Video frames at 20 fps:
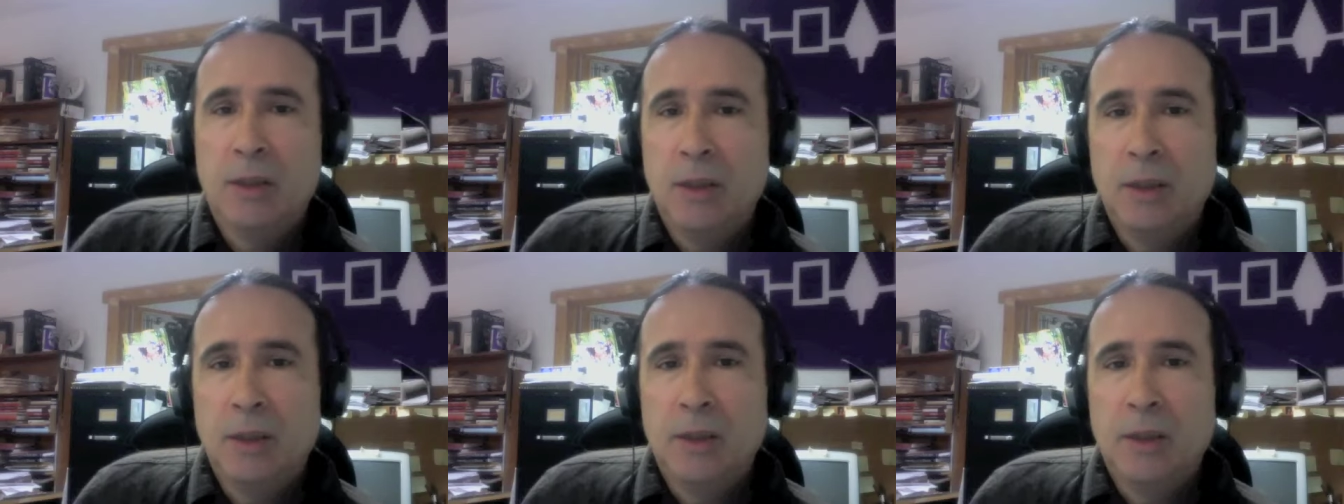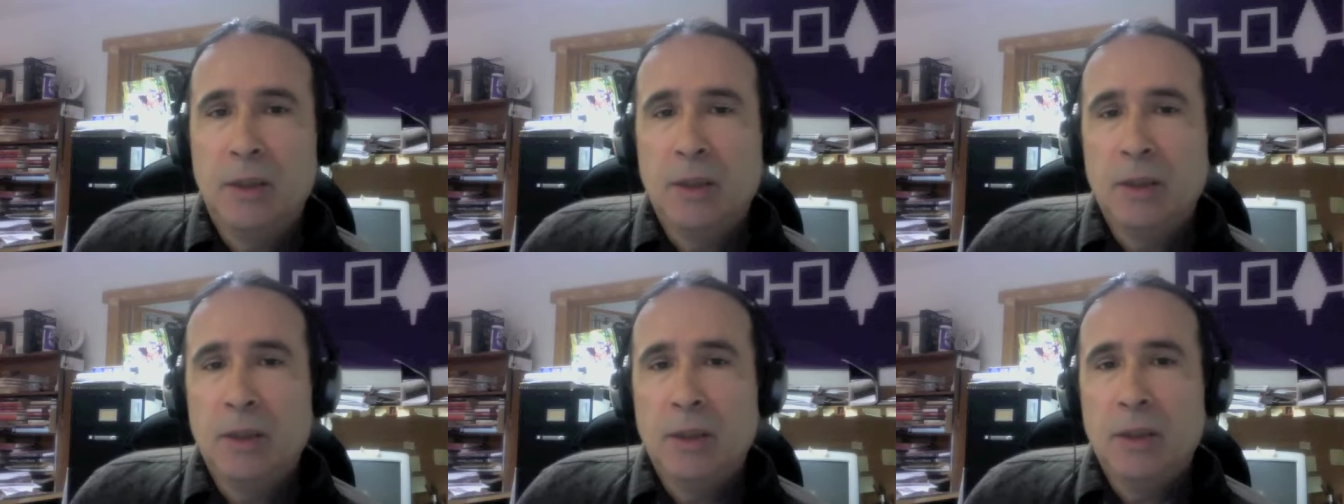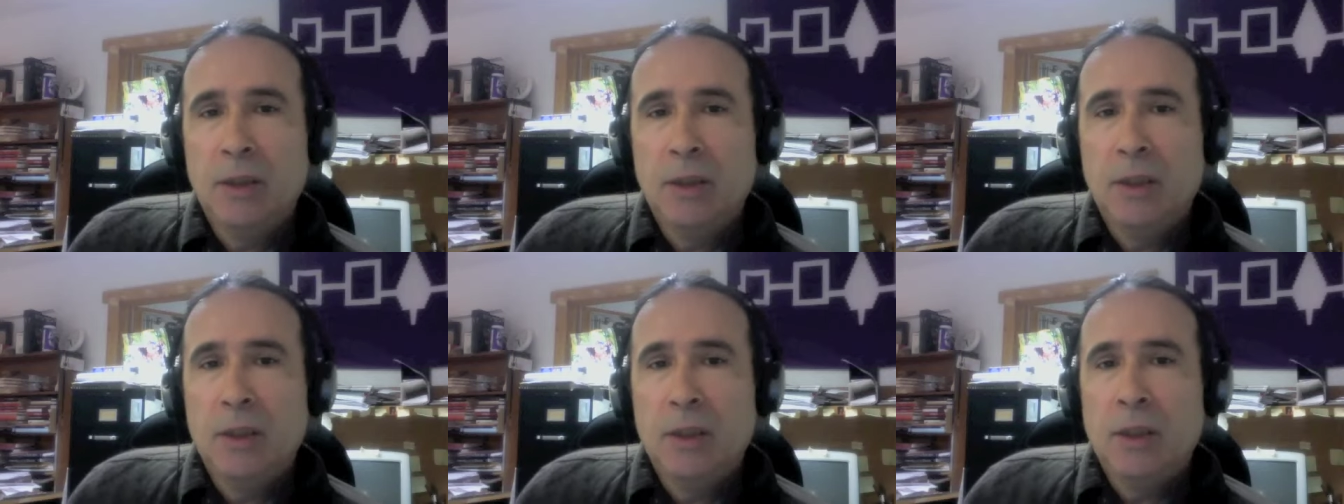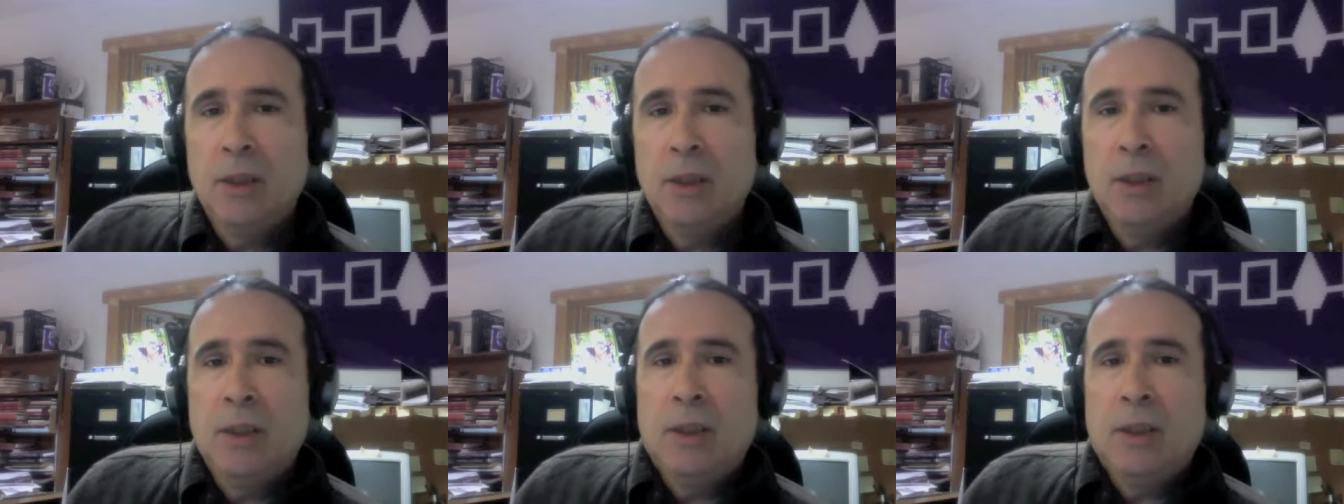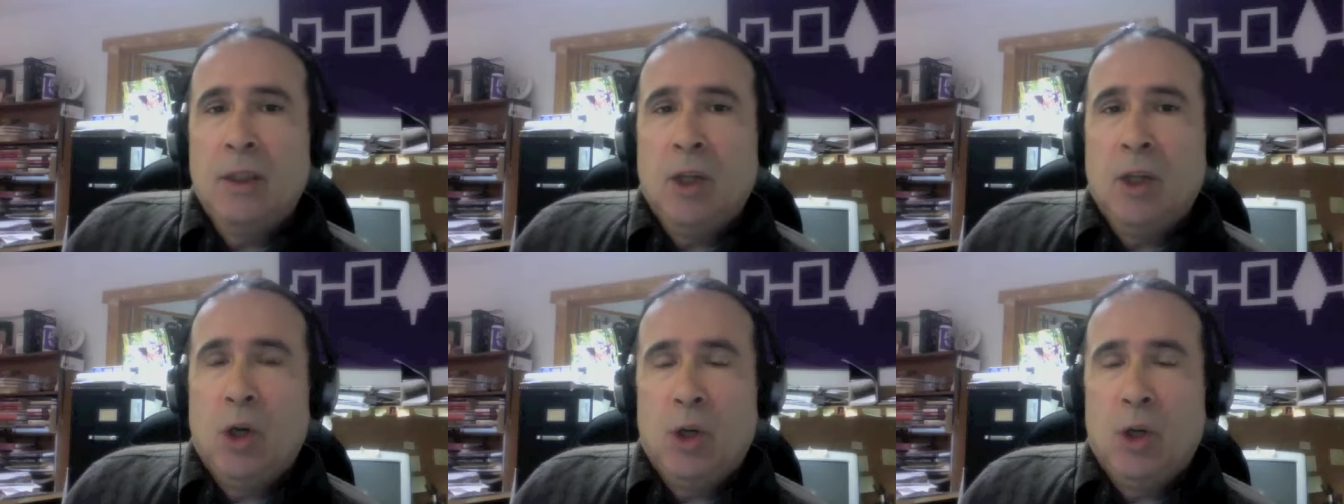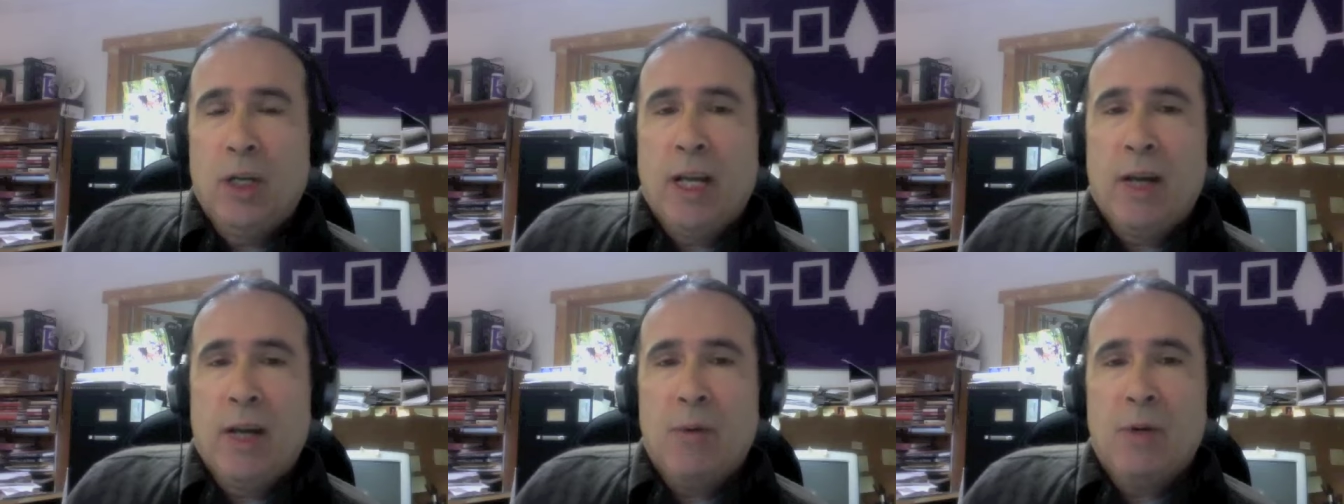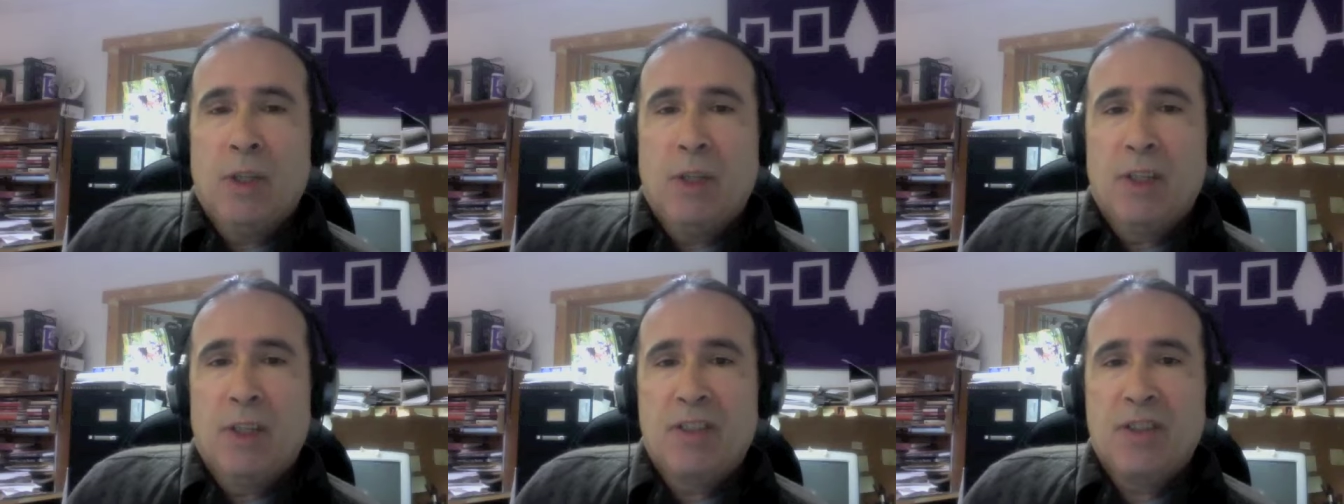We do. Okay,
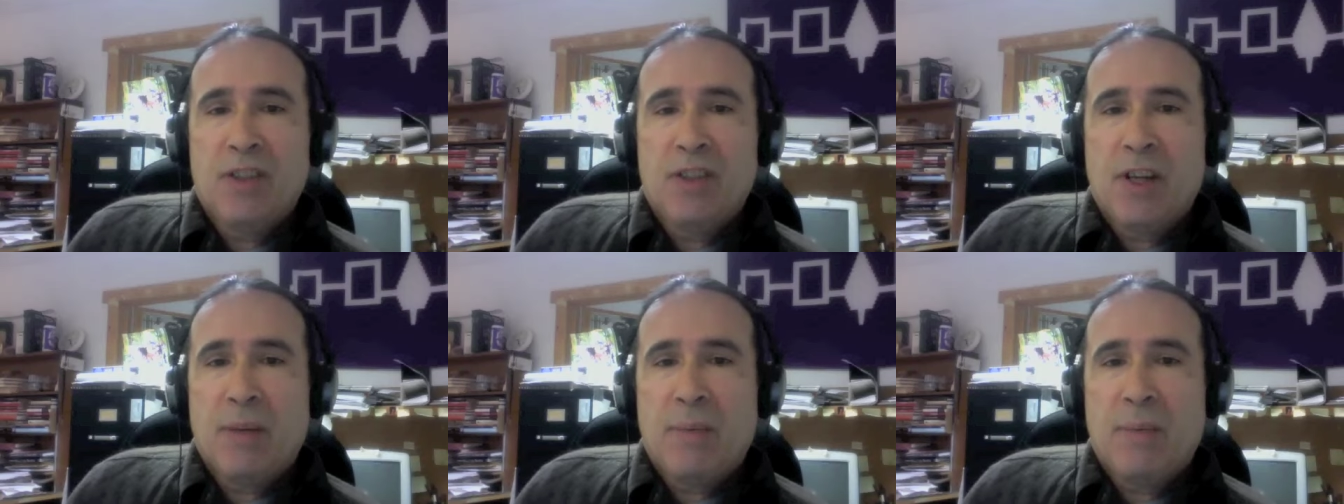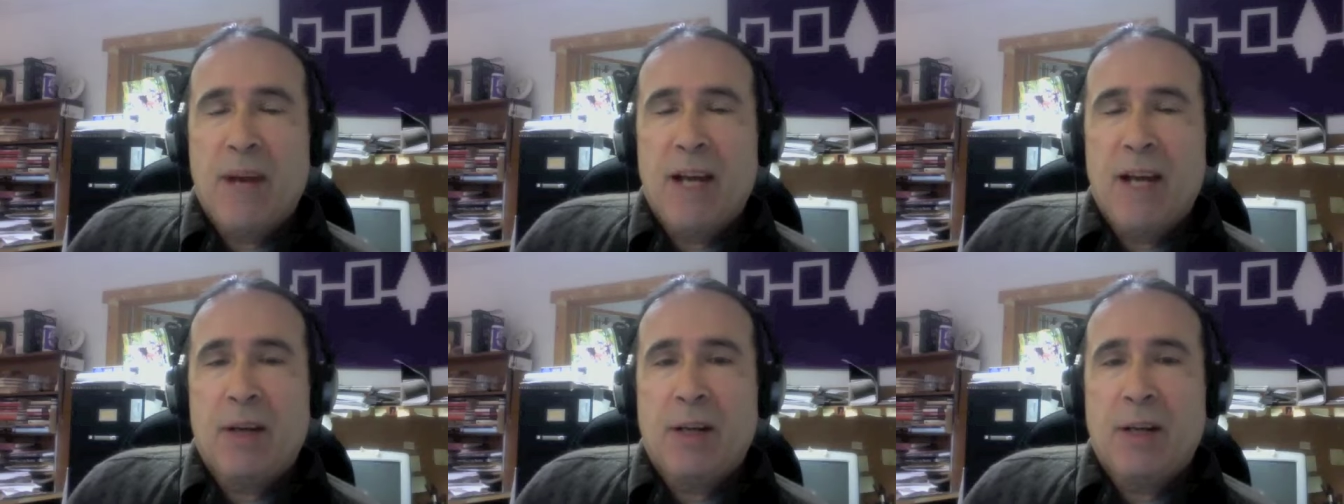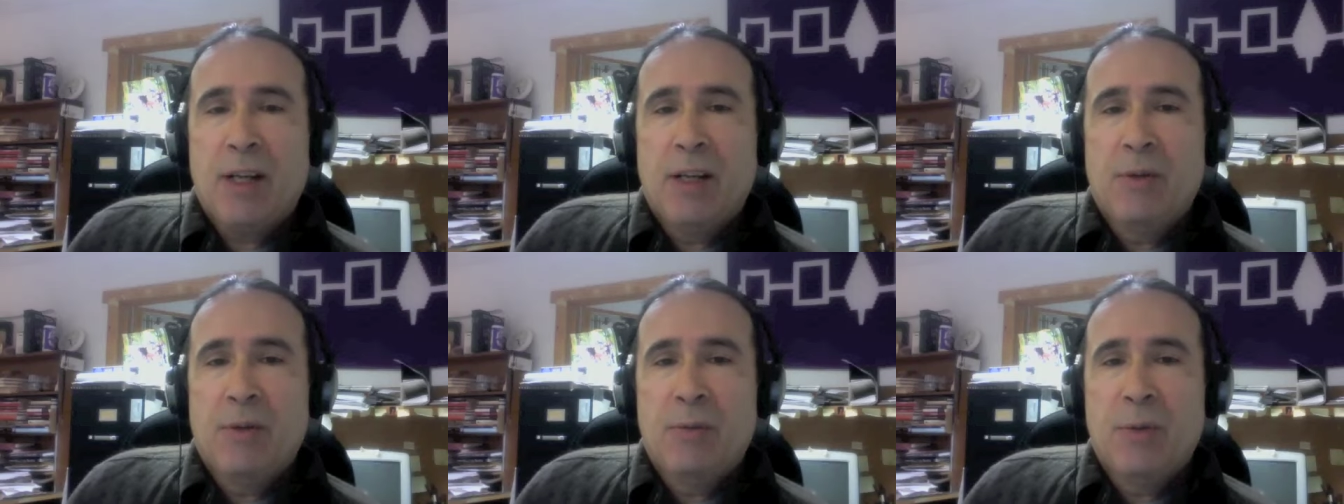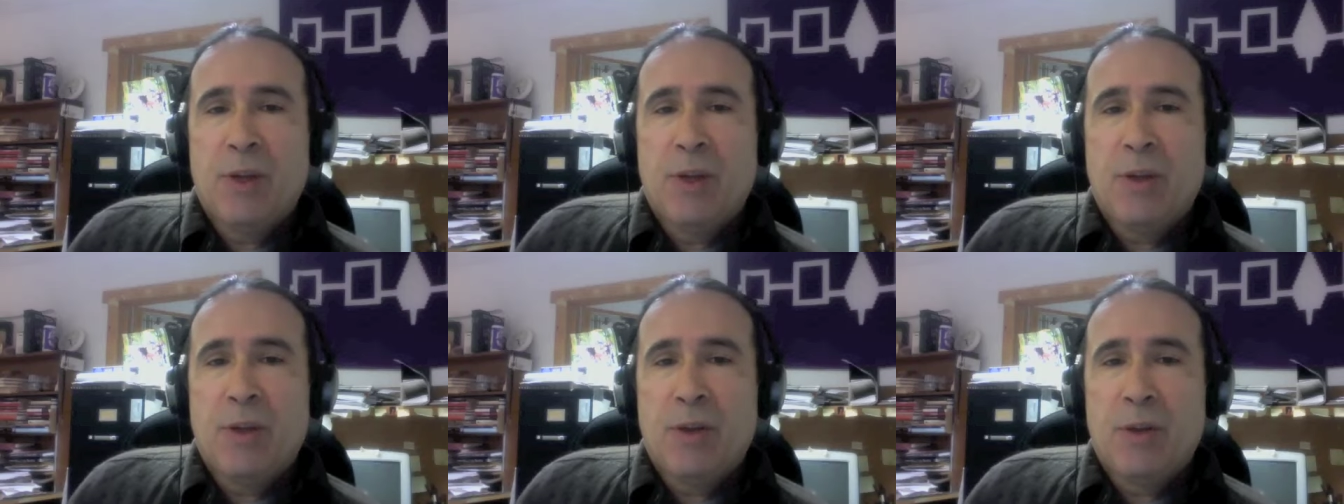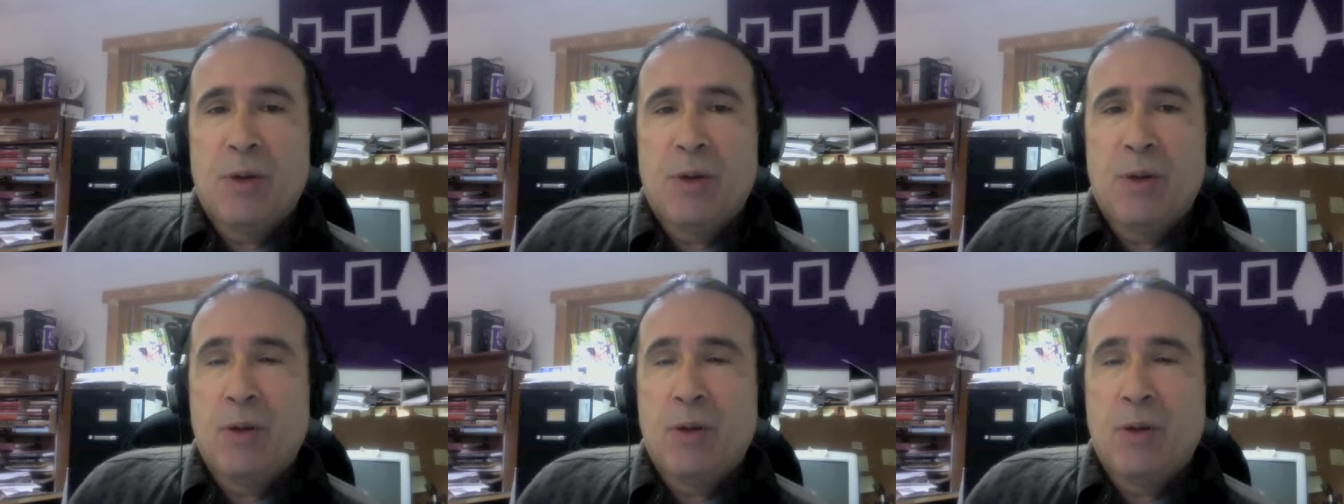well, let's check back in with you.